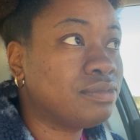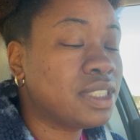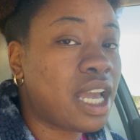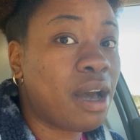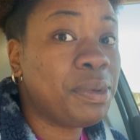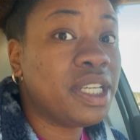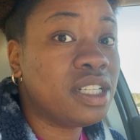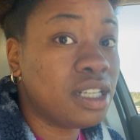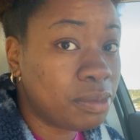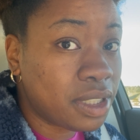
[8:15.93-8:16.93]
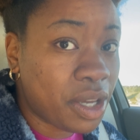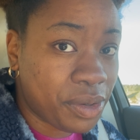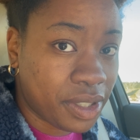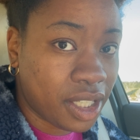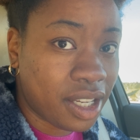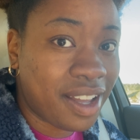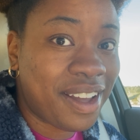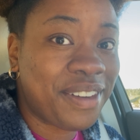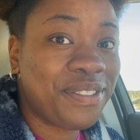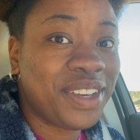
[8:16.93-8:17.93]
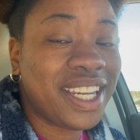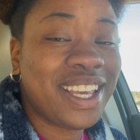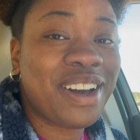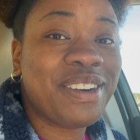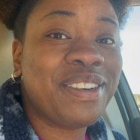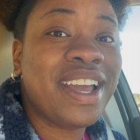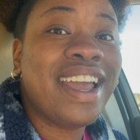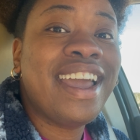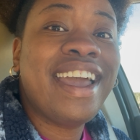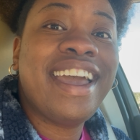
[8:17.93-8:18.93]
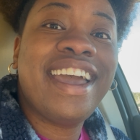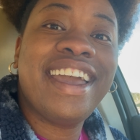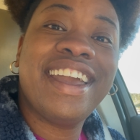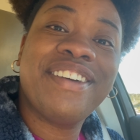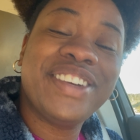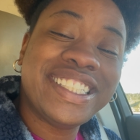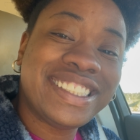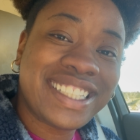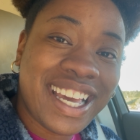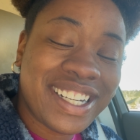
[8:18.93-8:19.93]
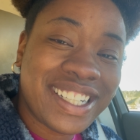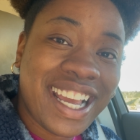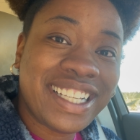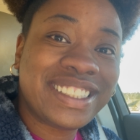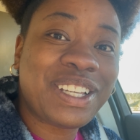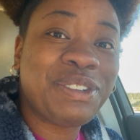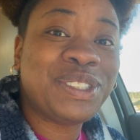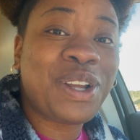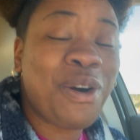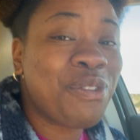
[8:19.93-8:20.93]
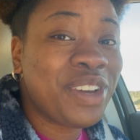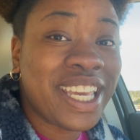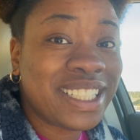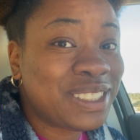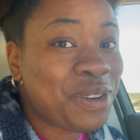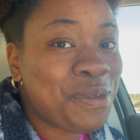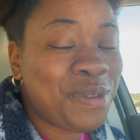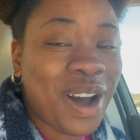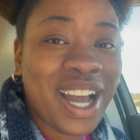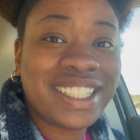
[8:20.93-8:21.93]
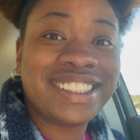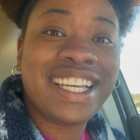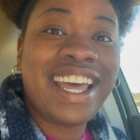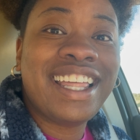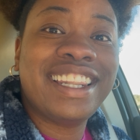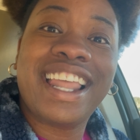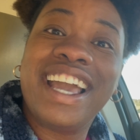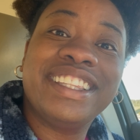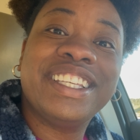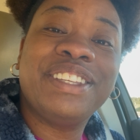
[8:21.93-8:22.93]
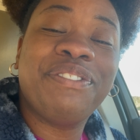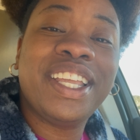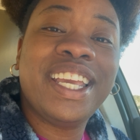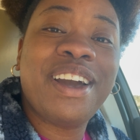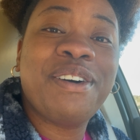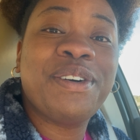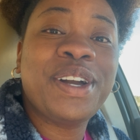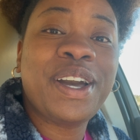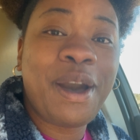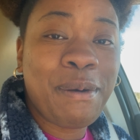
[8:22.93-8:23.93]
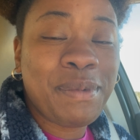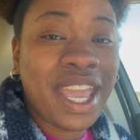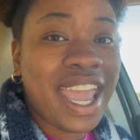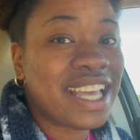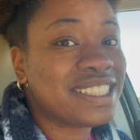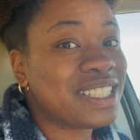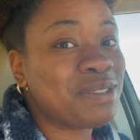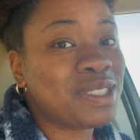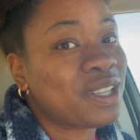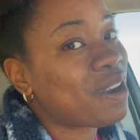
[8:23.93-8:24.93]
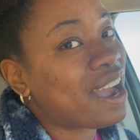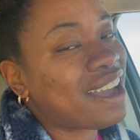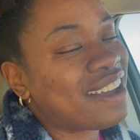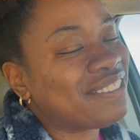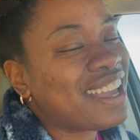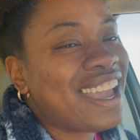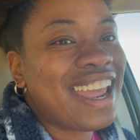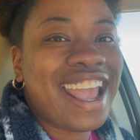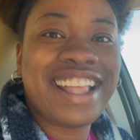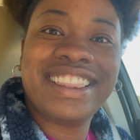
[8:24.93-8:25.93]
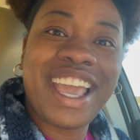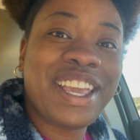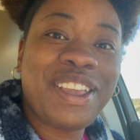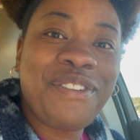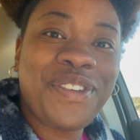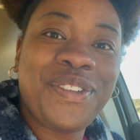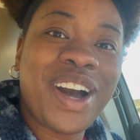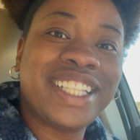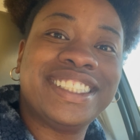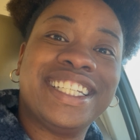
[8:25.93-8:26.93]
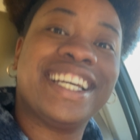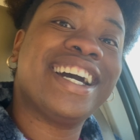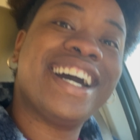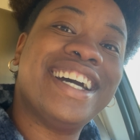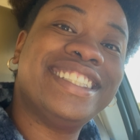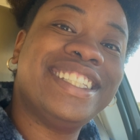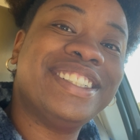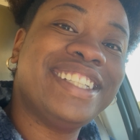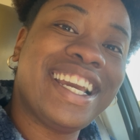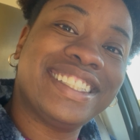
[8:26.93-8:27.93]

I'll be uploading a video every Saturday. So don't forget to watch. Like this video, comment, and subscribe. And thank you for watching. Until next